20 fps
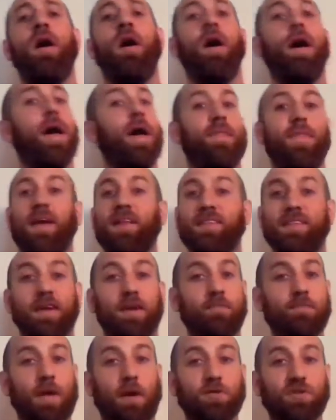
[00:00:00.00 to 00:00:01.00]
And that's
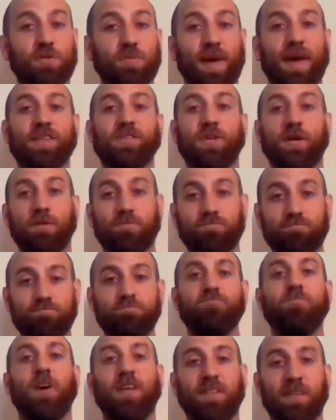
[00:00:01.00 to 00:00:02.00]
it. That was your matchup.
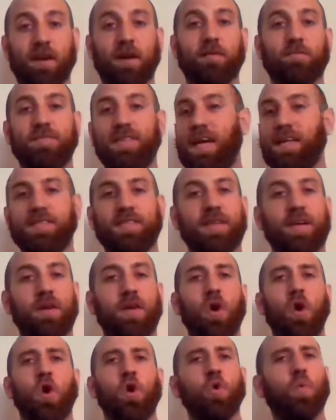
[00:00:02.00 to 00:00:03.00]
Right there. That's it.